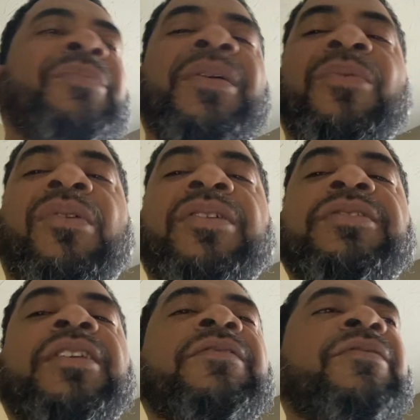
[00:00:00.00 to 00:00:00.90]
People are
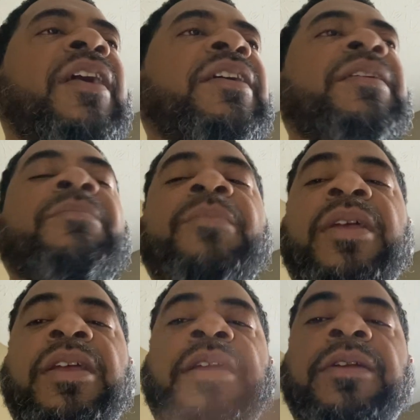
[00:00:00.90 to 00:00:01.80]
just fucking
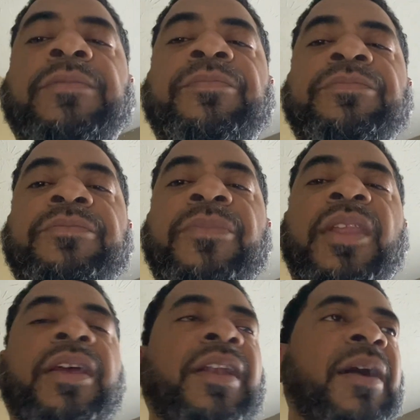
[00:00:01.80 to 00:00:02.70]
mean,
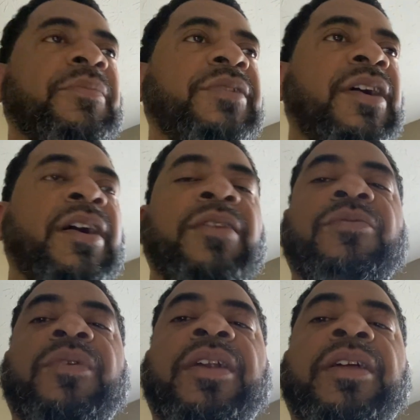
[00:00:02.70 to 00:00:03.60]
and I'm
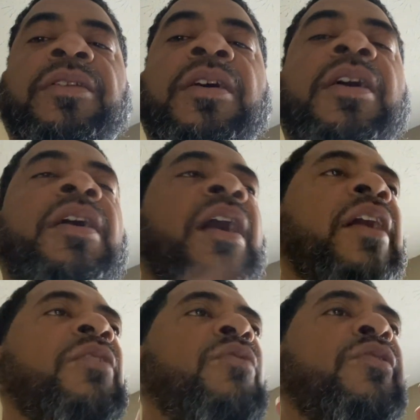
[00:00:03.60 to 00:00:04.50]
done with it. I
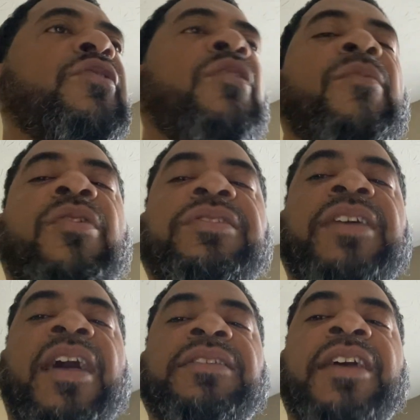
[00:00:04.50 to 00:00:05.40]
don't want no more
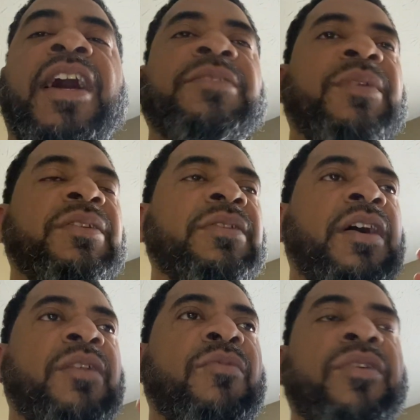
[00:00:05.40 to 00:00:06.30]
chastisement.
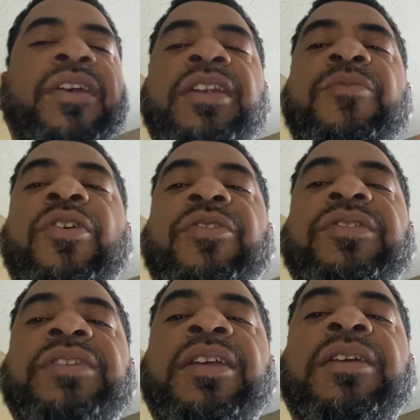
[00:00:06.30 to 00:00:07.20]
I don't want any more
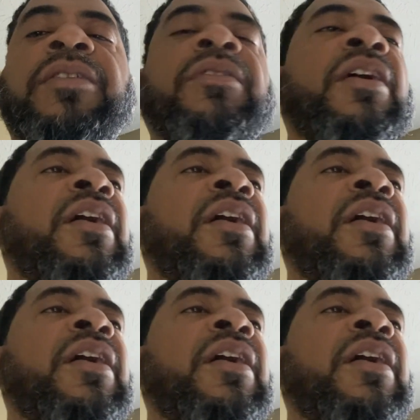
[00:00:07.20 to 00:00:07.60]
critiquing.